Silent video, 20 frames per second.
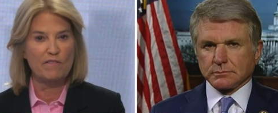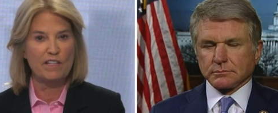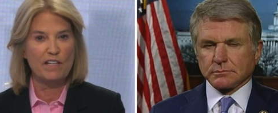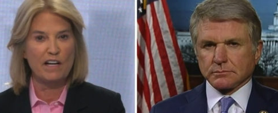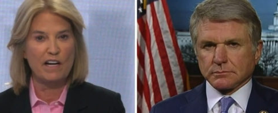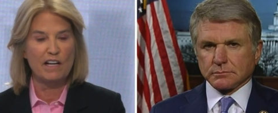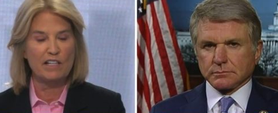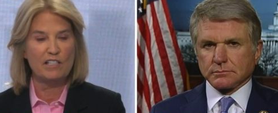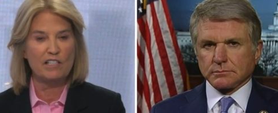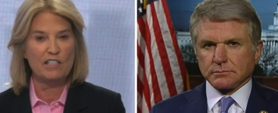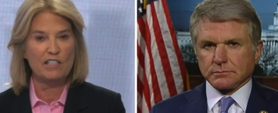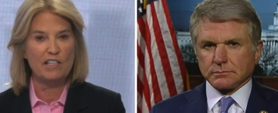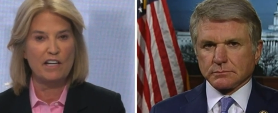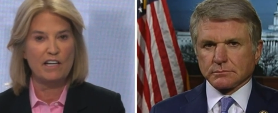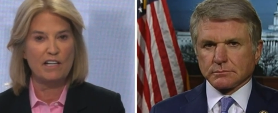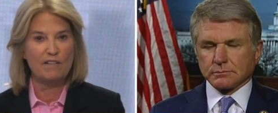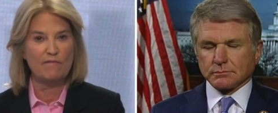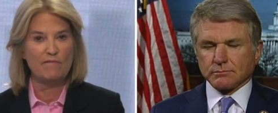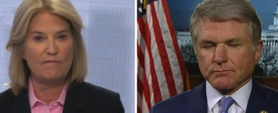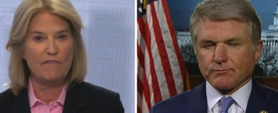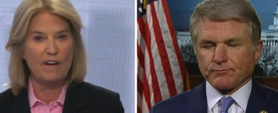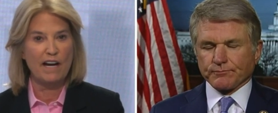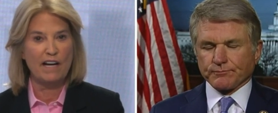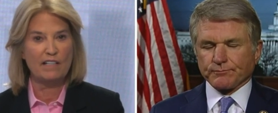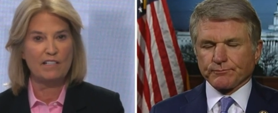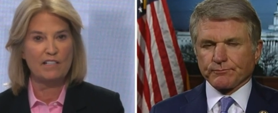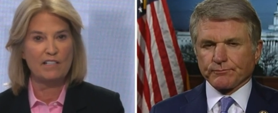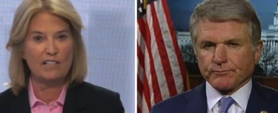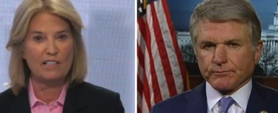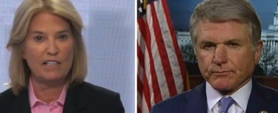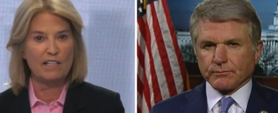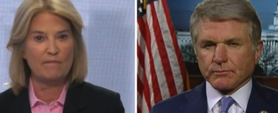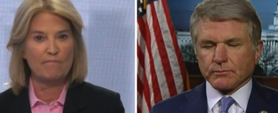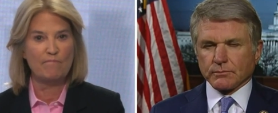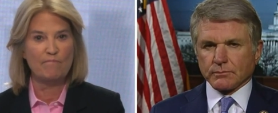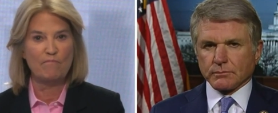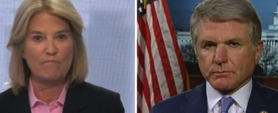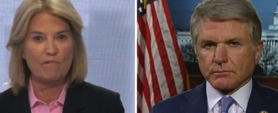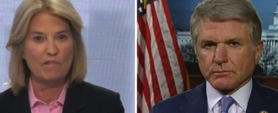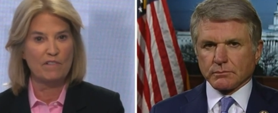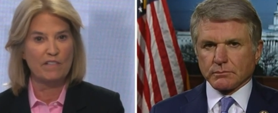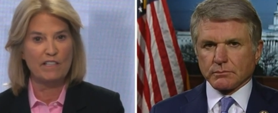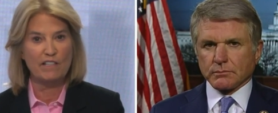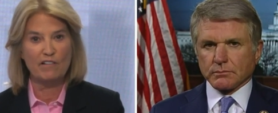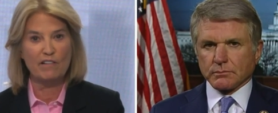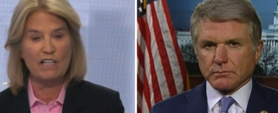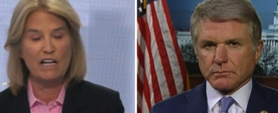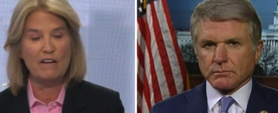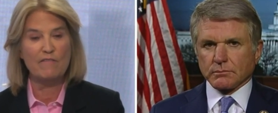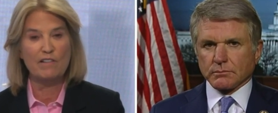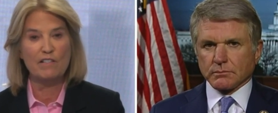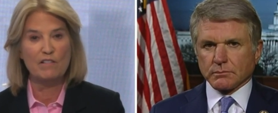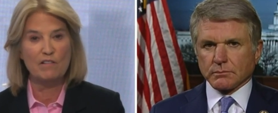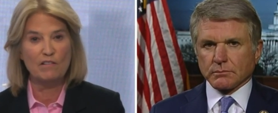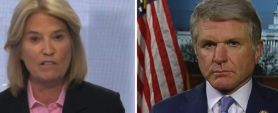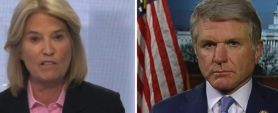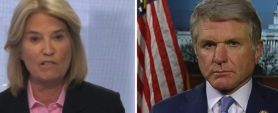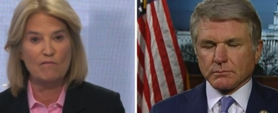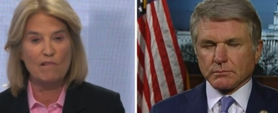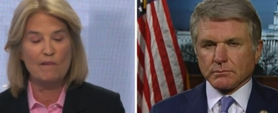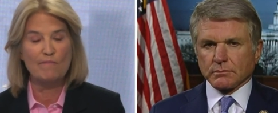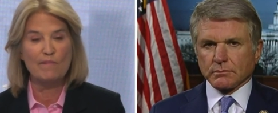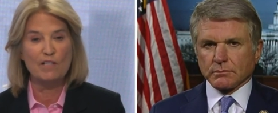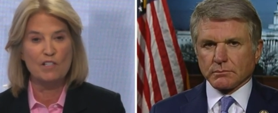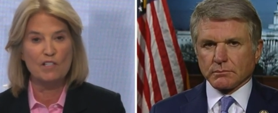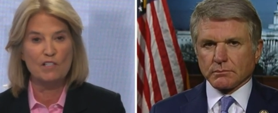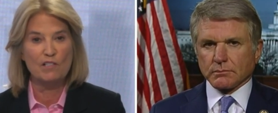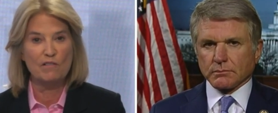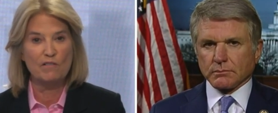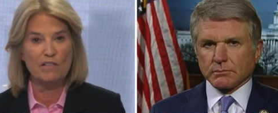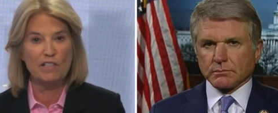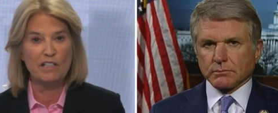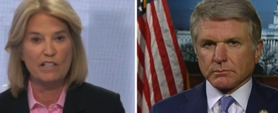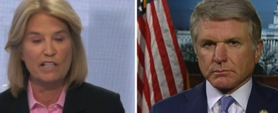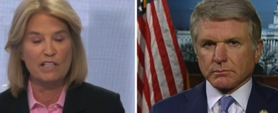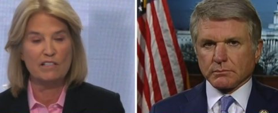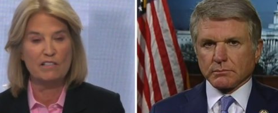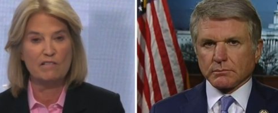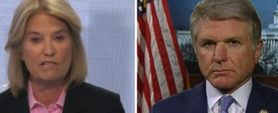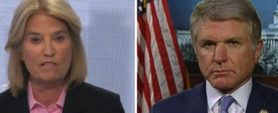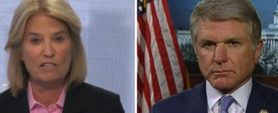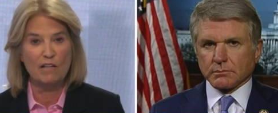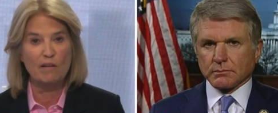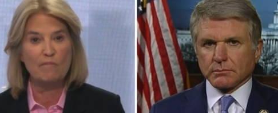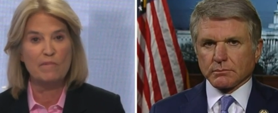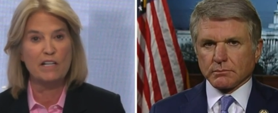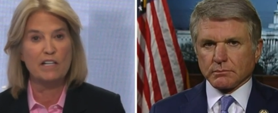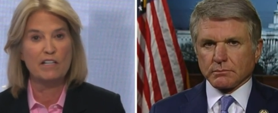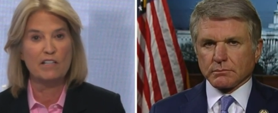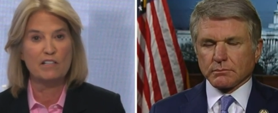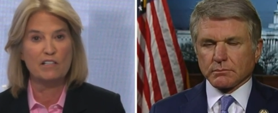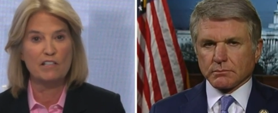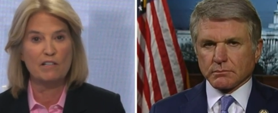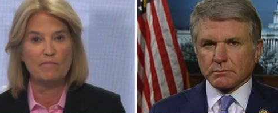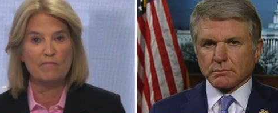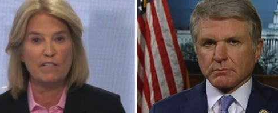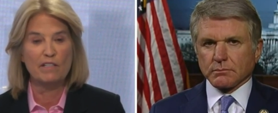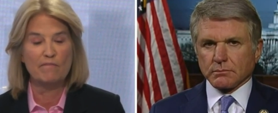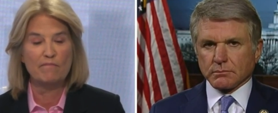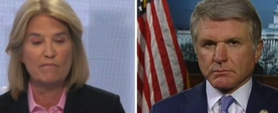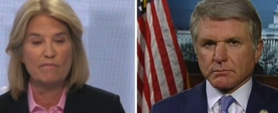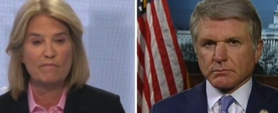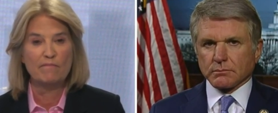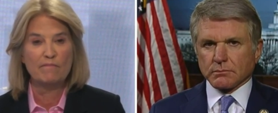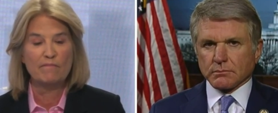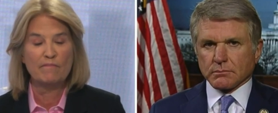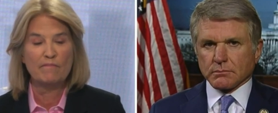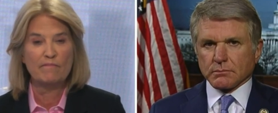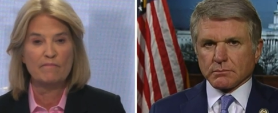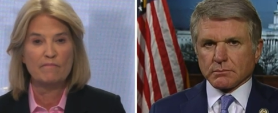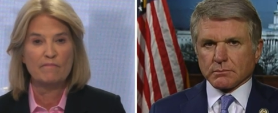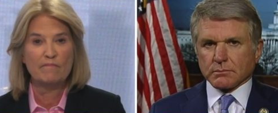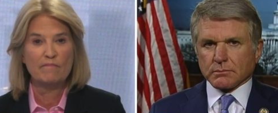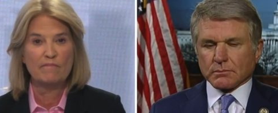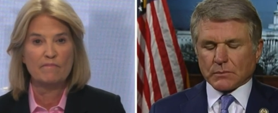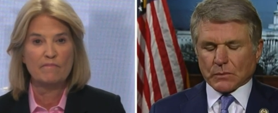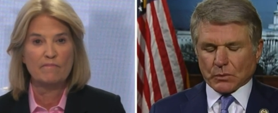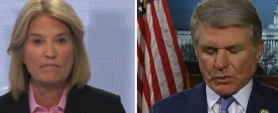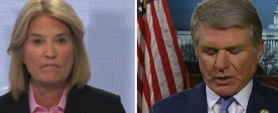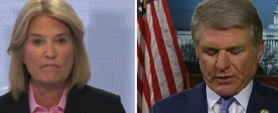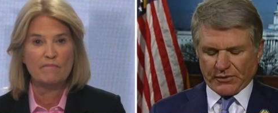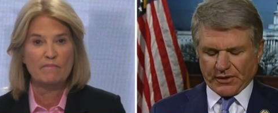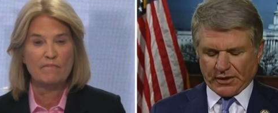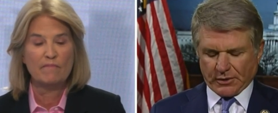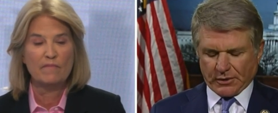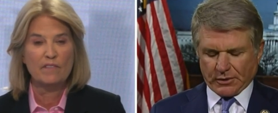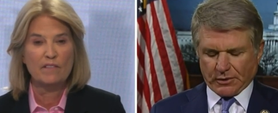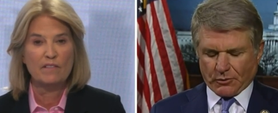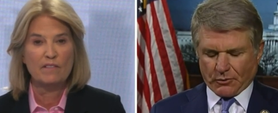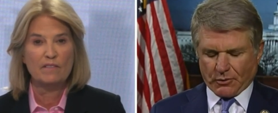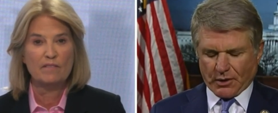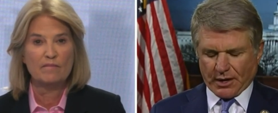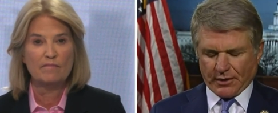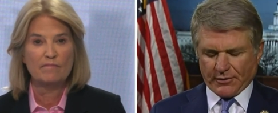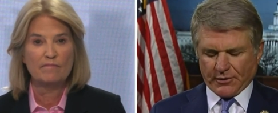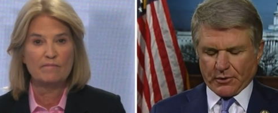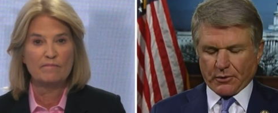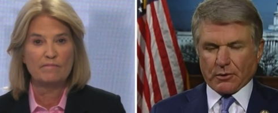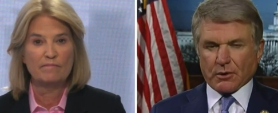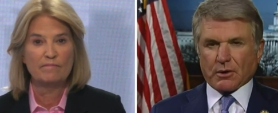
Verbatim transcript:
Speaker 1: of the unstated fact is that they're going to have a nuclear weapon soon unless somebody does something.
Speaker 2: Well, I think you're right. They're